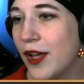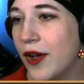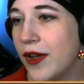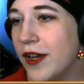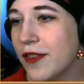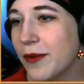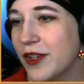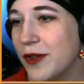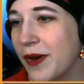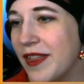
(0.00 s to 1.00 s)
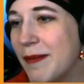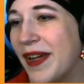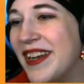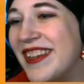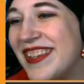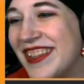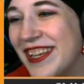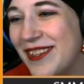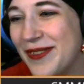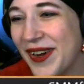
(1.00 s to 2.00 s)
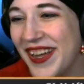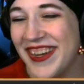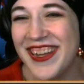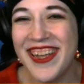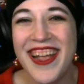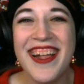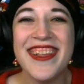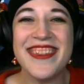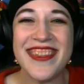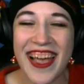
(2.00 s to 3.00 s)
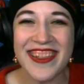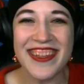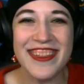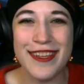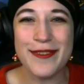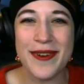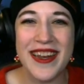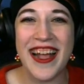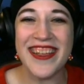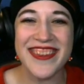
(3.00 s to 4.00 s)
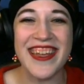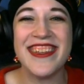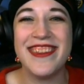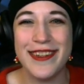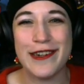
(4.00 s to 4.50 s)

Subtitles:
Here's the question, where are the bunnies in this run? Sadly, this run has like 0